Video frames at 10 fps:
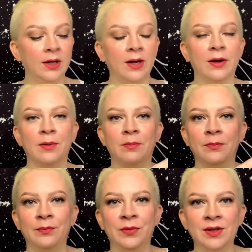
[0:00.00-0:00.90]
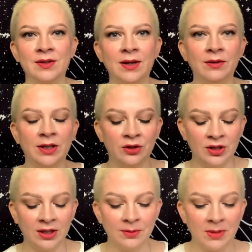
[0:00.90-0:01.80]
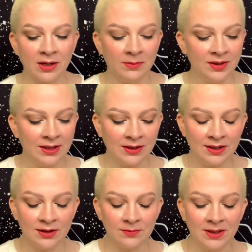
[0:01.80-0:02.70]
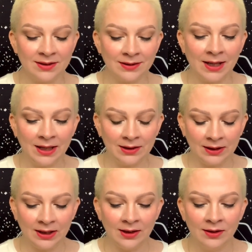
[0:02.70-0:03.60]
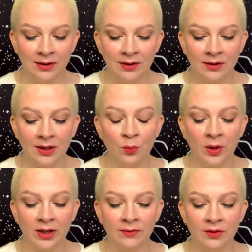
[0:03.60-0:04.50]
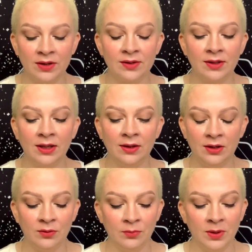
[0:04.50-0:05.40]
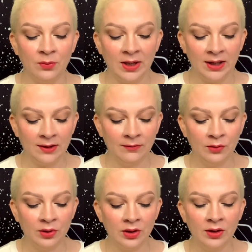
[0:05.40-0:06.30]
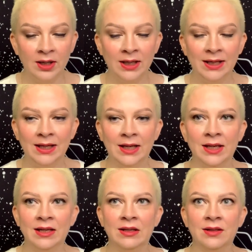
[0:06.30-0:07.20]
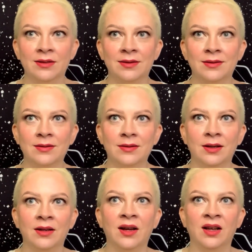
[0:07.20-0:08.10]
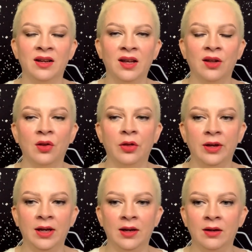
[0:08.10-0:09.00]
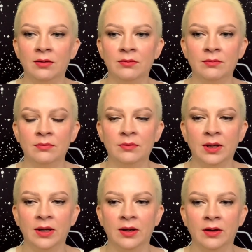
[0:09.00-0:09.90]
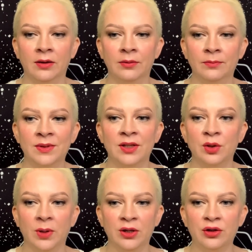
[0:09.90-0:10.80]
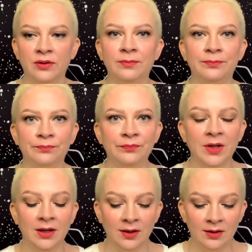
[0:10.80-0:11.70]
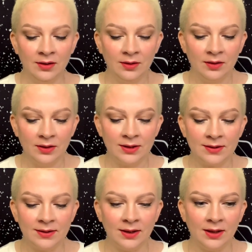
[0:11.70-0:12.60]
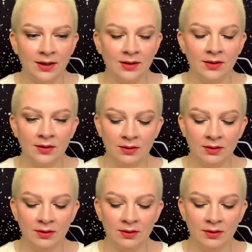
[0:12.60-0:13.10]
This devil energy at the bottom of the deck tells me it's likely that whatever this thing that you have been waiting for is an unhealthy situation. Let's see.